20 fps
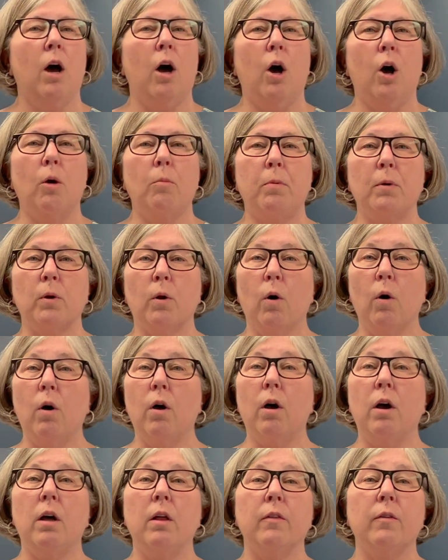Open
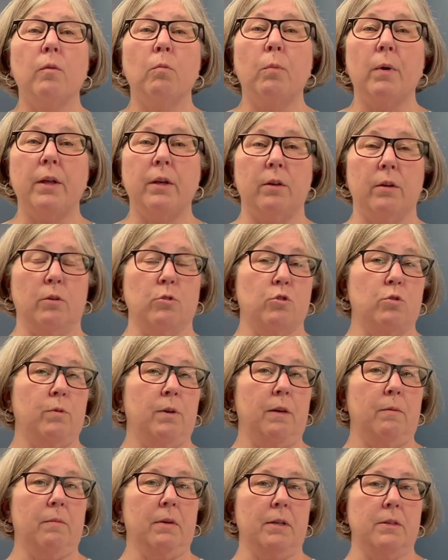all the window
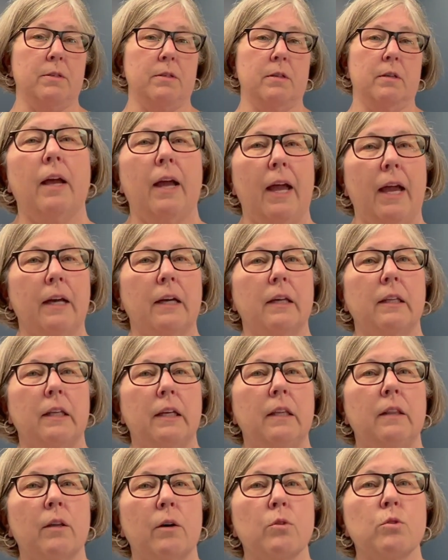treatments and
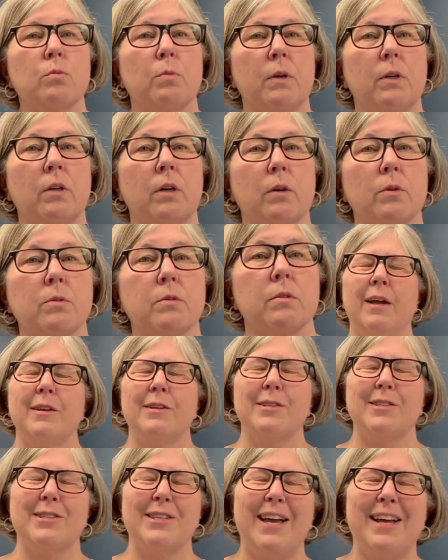clean those windows.
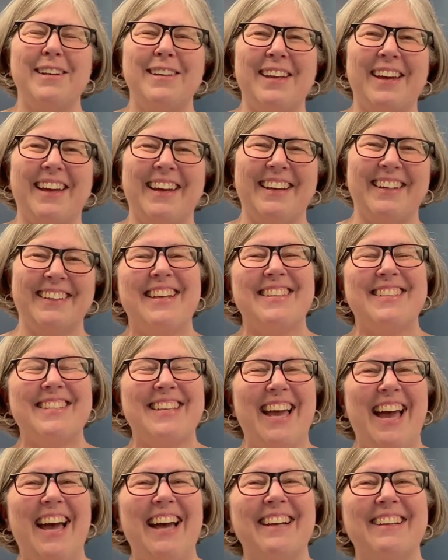Sunday,
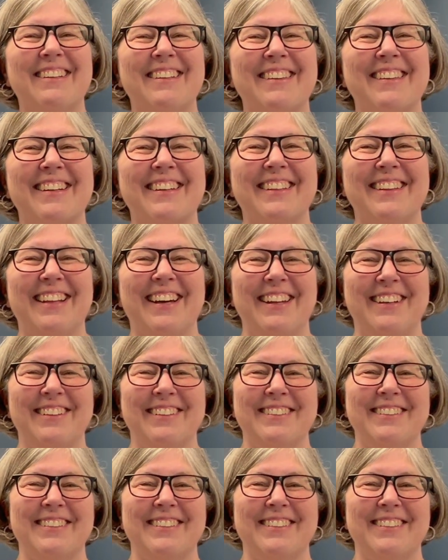tackle the clutter.